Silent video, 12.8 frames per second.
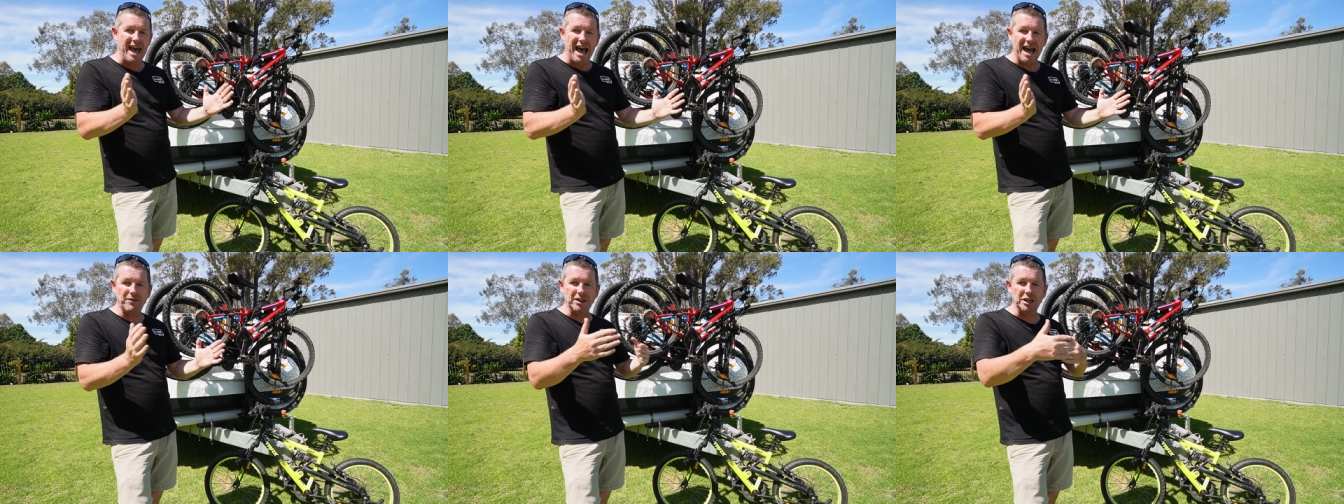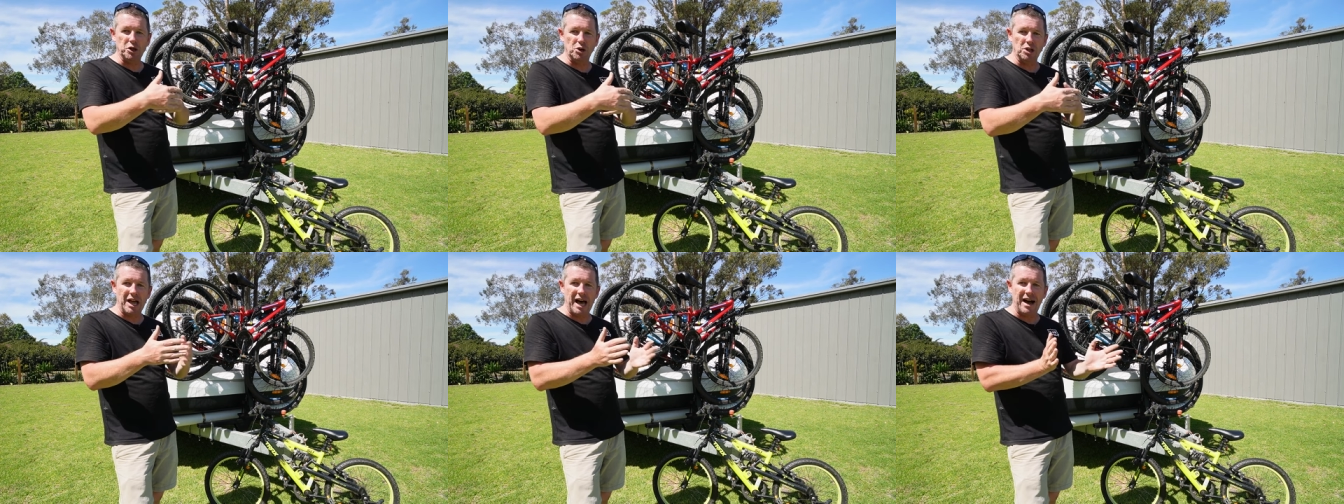have a
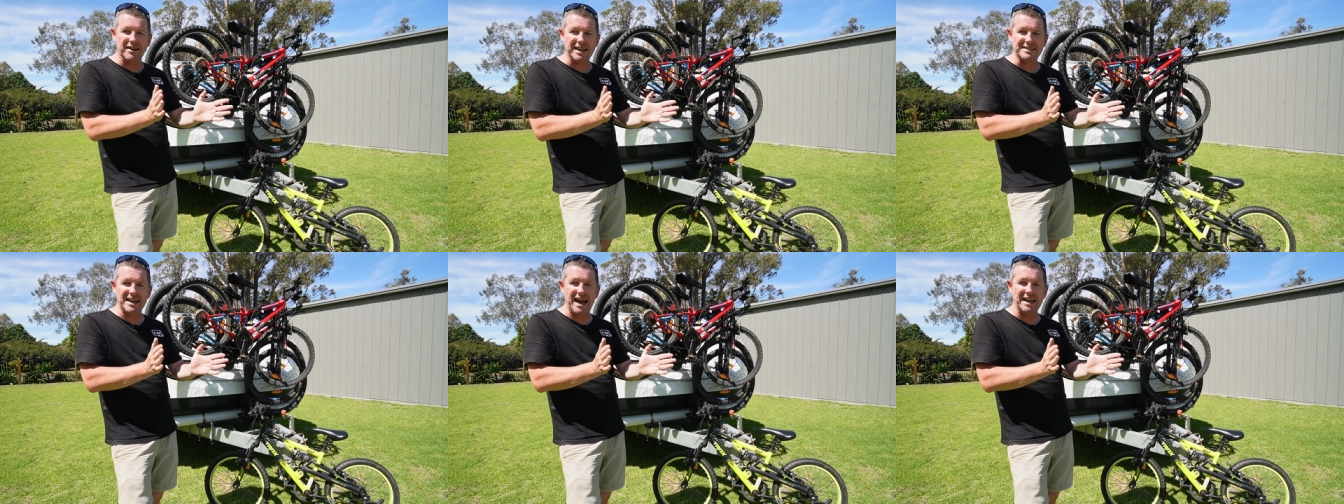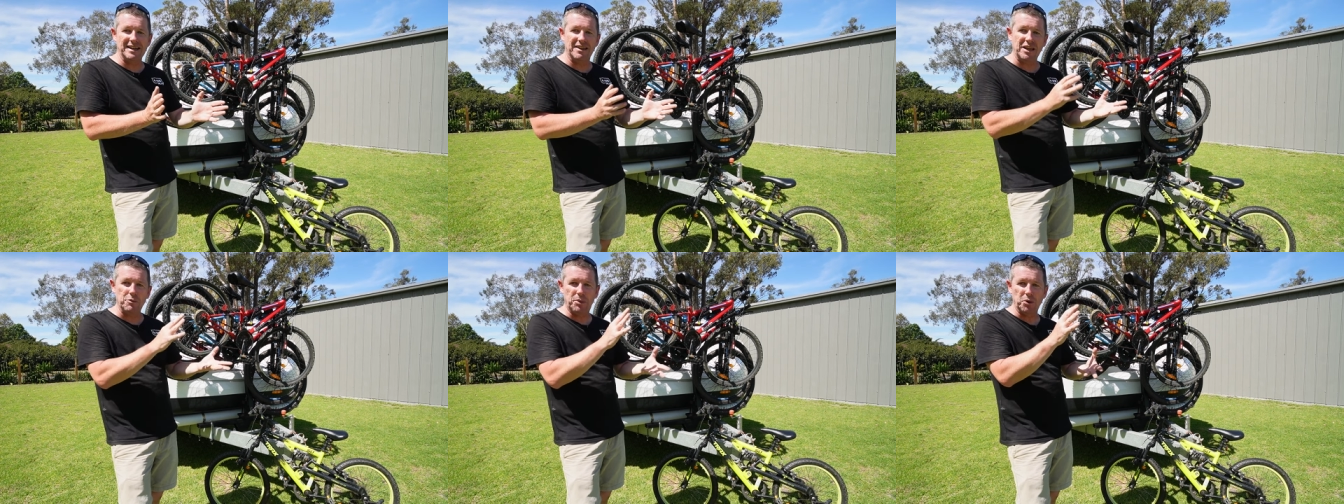little container
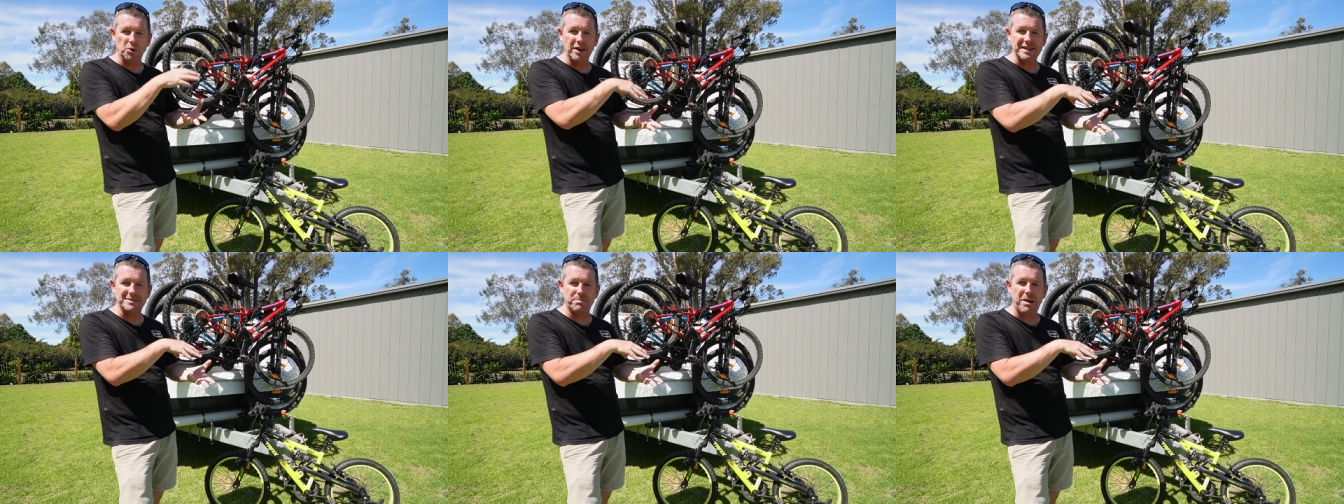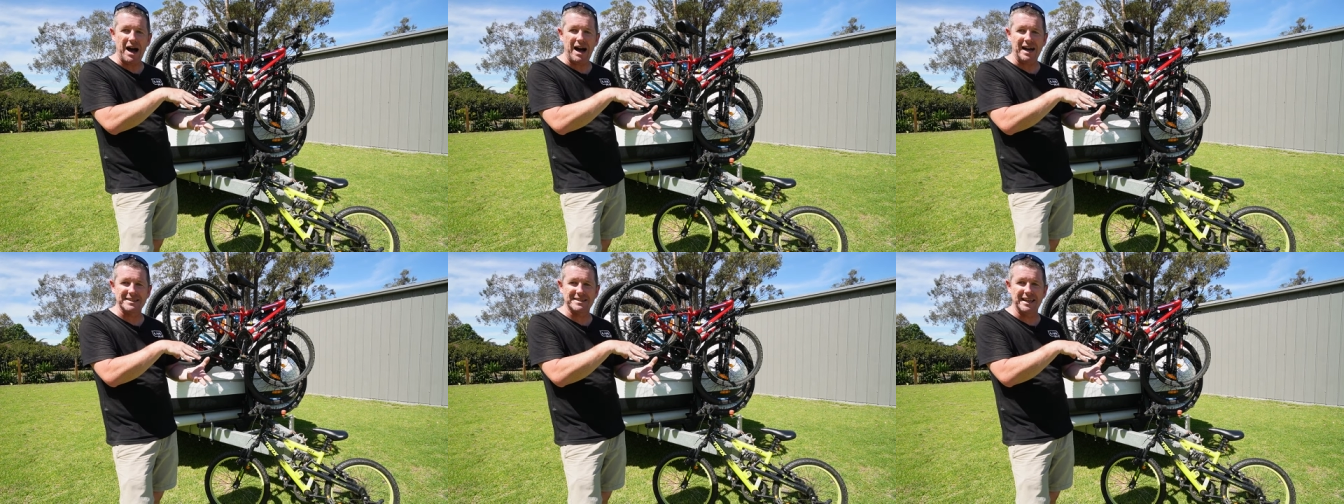that you put all these
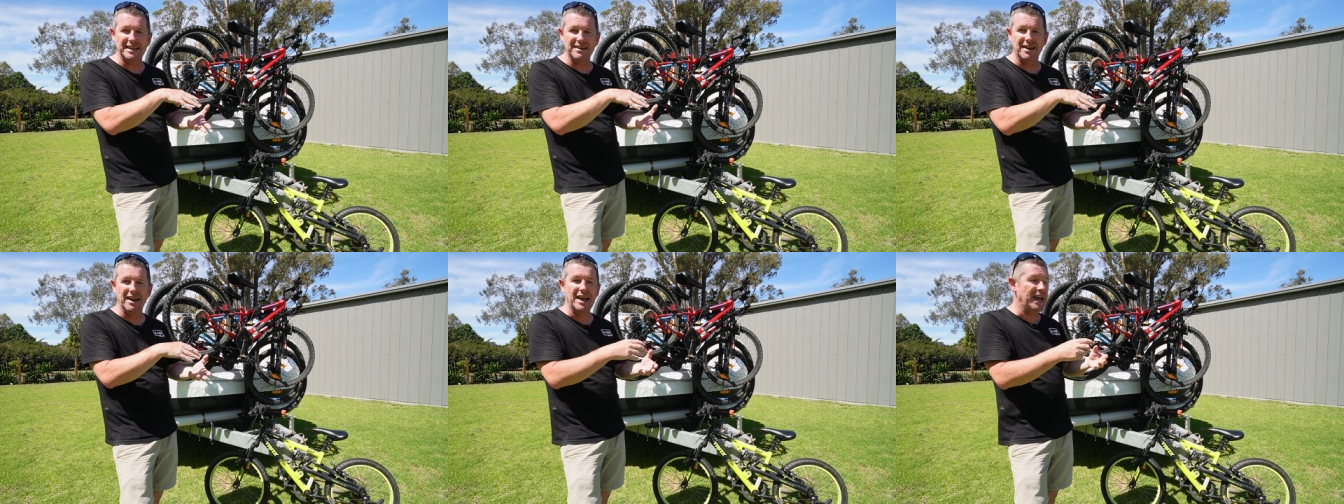parts in,